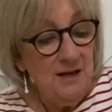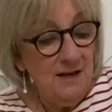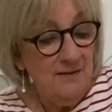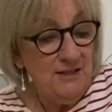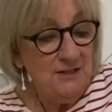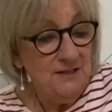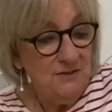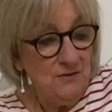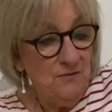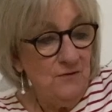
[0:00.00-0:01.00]
And they just
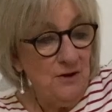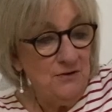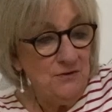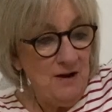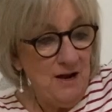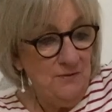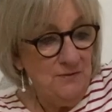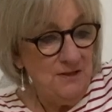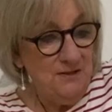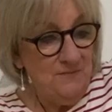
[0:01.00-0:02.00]
sort of float
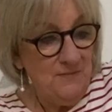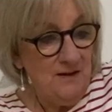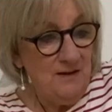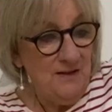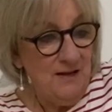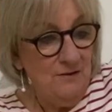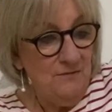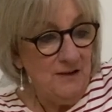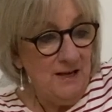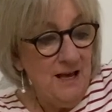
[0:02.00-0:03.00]
around and they're
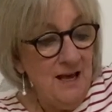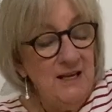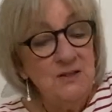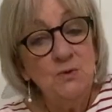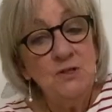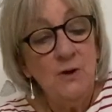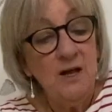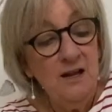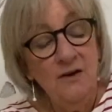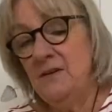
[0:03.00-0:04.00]
lovely. It's also a
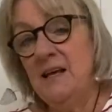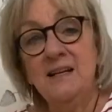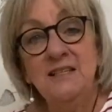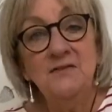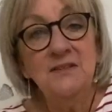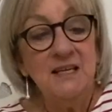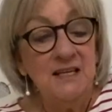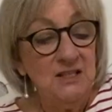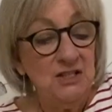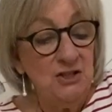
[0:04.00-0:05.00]
lovely activity
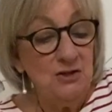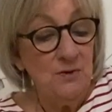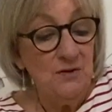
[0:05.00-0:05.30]
to do with